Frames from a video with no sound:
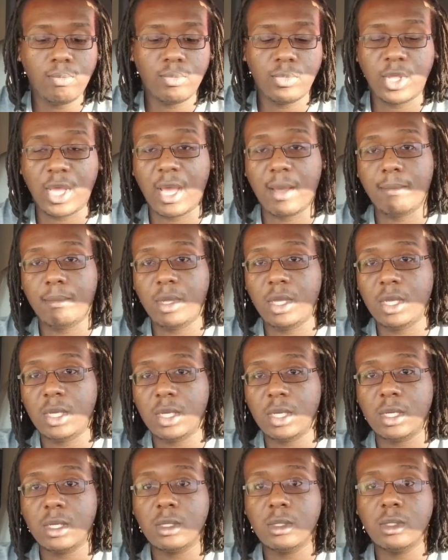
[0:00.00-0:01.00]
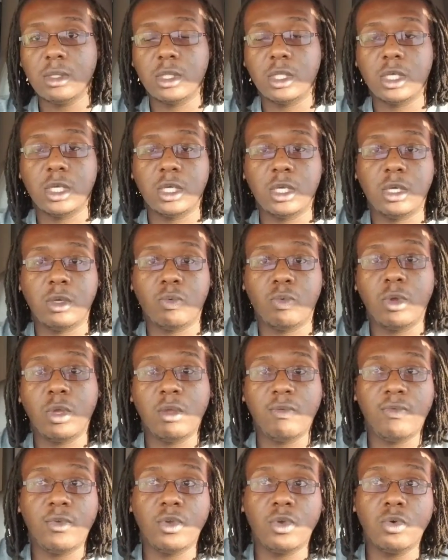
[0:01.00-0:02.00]
That being the
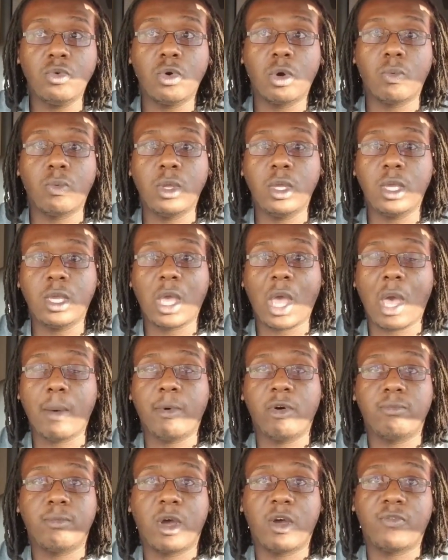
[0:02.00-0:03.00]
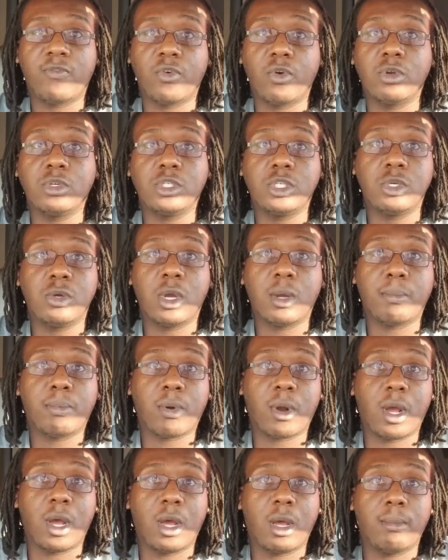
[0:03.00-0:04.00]
review or recap of my first year at
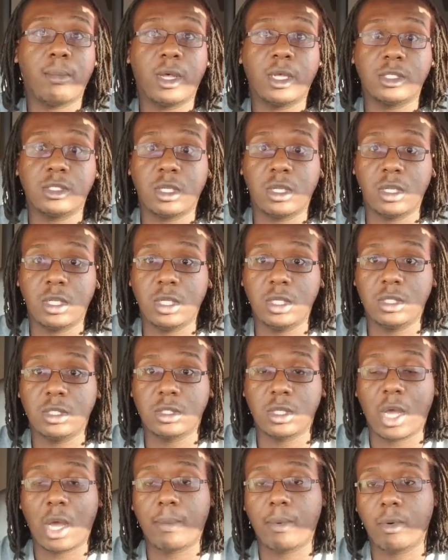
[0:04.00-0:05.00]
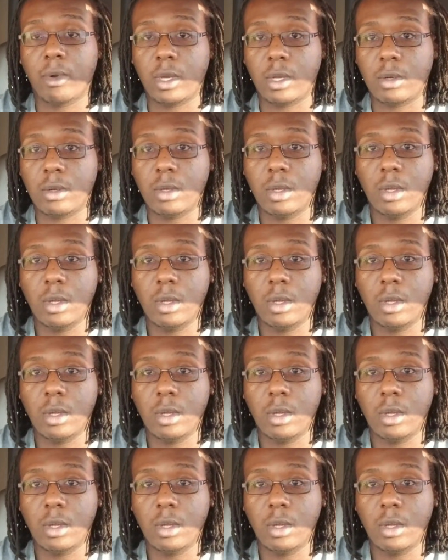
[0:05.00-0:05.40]
Prime as a lease operator.